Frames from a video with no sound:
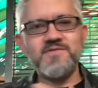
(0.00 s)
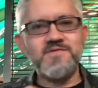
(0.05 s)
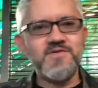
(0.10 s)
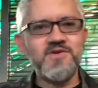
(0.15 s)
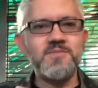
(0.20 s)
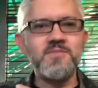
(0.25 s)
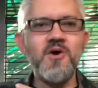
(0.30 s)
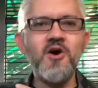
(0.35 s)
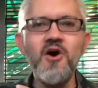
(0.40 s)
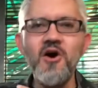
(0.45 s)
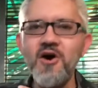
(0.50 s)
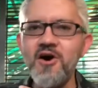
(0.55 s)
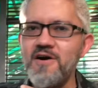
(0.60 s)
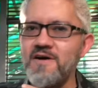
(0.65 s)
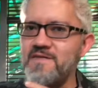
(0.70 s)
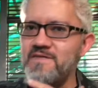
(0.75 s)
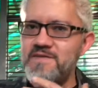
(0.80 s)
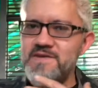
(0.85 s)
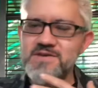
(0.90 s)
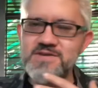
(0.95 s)
From
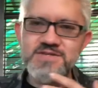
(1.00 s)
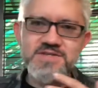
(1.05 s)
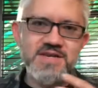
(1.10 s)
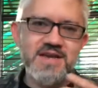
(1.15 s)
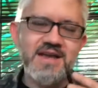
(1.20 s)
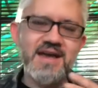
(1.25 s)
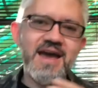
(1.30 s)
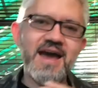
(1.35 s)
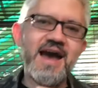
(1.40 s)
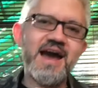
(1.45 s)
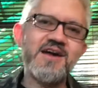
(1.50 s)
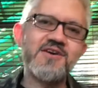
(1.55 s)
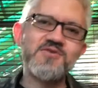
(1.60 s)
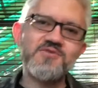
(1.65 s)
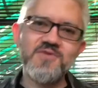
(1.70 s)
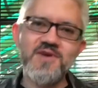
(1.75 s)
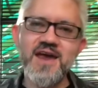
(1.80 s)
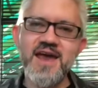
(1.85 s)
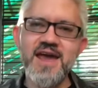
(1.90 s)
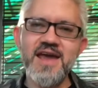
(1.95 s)
all this
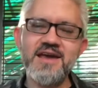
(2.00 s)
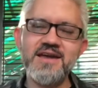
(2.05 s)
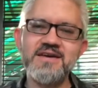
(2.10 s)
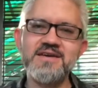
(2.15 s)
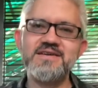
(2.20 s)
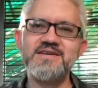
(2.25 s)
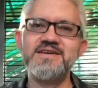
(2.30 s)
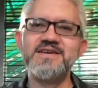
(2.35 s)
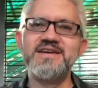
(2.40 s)
array